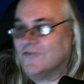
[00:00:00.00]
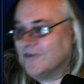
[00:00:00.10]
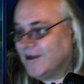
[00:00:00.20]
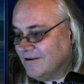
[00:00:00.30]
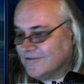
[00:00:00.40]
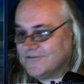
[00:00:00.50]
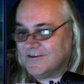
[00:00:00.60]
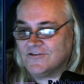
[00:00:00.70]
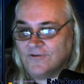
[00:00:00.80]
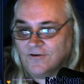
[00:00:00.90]
Great little
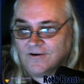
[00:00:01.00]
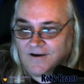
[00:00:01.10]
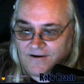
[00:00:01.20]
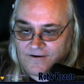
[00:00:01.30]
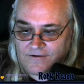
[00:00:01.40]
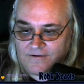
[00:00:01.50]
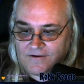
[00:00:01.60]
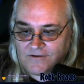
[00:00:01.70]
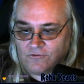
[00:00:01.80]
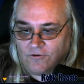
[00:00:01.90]
session going on here.
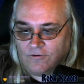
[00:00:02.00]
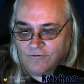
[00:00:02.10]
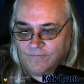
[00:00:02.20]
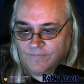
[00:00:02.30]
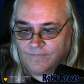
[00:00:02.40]
Let's roll.